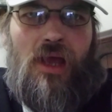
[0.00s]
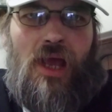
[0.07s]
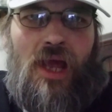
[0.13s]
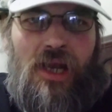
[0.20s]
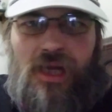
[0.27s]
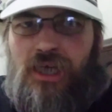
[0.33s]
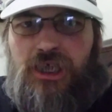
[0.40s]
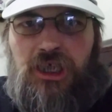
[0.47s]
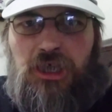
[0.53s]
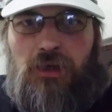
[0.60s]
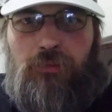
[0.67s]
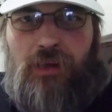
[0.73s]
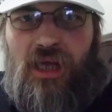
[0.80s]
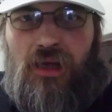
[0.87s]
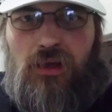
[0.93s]
and it
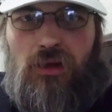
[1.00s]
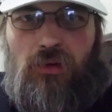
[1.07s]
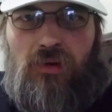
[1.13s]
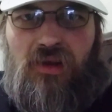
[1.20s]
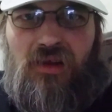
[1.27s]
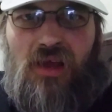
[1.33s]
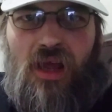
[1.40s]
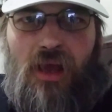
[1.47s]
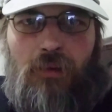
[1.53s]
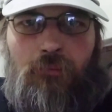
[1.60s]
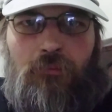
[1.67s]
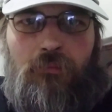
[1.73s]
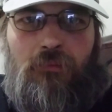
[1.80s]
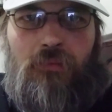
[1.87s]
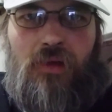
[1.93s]
should be a close game.
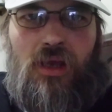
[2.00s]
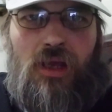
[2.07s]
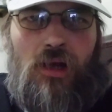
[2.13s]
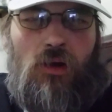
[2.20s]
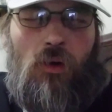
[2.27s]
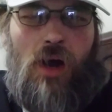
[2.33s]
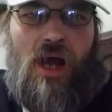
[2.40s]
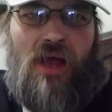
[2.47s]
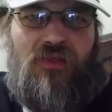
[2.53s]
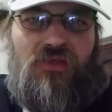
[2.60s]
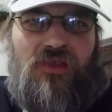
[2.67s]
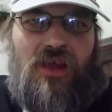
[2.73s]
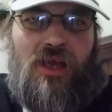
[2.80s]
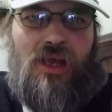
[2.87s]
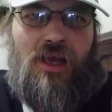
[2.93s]
You know, I
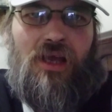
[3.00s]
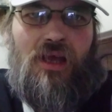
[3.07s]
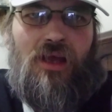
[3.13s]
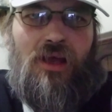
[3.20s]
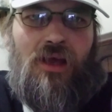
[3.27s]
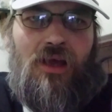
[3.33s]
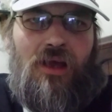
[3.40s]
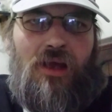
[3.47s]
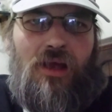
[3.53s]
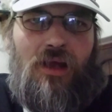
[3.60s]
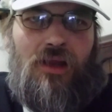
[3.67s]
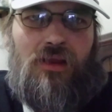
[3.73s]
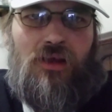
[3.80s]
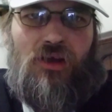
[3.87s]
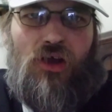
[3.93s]
think
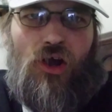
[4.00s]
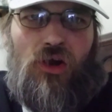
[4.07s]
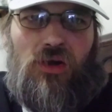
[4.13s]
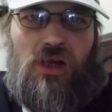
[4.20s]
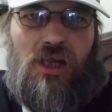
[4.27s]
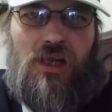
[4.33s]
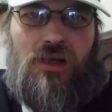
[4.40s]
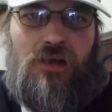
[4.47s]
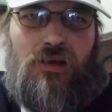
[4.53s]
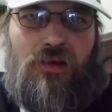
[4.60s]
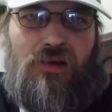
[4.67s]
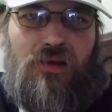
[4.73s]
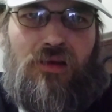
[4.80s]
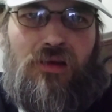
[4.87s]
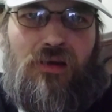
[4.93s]
the
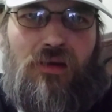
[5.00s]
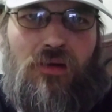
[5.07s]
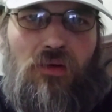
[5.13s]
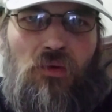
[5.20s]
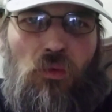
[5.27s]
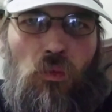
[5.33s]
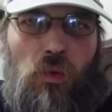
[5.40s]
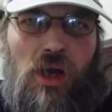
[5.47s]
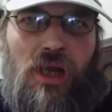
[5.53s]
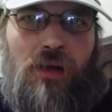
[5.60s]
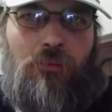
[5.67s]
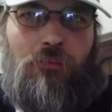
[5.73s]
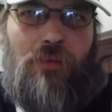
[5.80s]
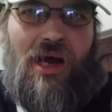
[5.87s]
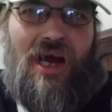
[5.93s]
Guardians
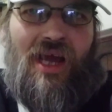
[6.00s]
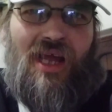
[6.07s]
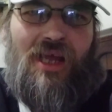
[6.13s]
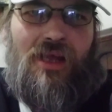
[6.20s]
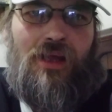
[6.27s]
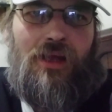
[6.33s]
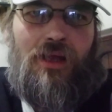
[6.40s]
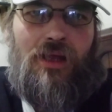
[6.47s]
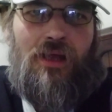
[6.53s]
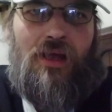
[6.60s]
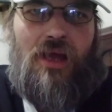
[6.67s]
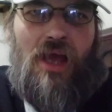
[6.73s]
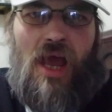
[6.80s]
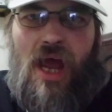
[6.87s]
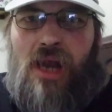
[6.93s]
win by
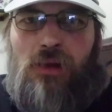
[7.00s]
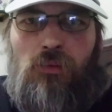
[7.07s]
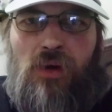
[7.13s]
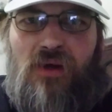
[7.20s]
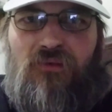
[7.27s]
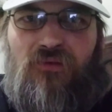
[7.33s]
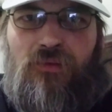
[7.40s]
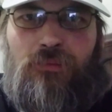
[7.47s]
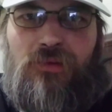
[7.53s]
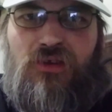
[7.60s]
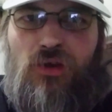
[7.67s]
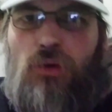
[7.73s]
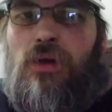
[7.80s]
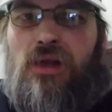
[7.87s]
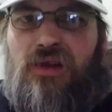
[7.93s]
anywhere from
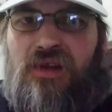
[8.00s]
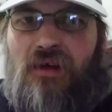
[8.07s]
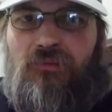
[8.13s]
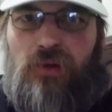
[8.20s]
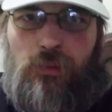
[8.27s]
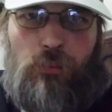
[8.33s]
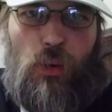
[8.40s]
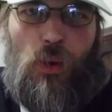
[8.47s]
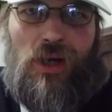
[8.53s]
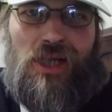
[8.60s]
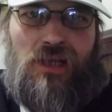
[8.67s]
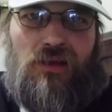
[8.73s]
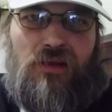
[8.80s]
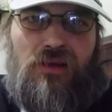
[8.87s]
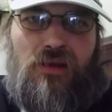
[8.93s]
two to seven
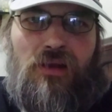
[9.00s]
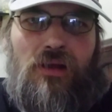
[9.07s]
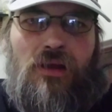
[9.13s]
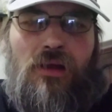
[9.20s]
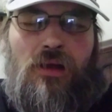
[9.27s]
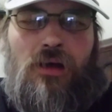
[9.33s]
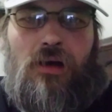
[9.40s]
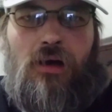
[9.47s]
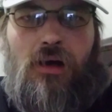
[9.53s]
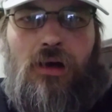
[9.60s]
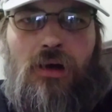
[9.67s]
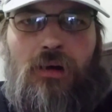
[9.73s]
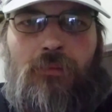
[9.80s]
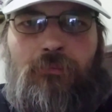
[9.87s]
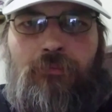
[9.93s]
points.
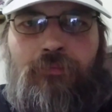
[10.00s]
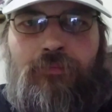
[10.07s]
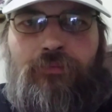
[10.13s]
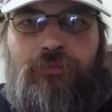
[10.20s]
Um,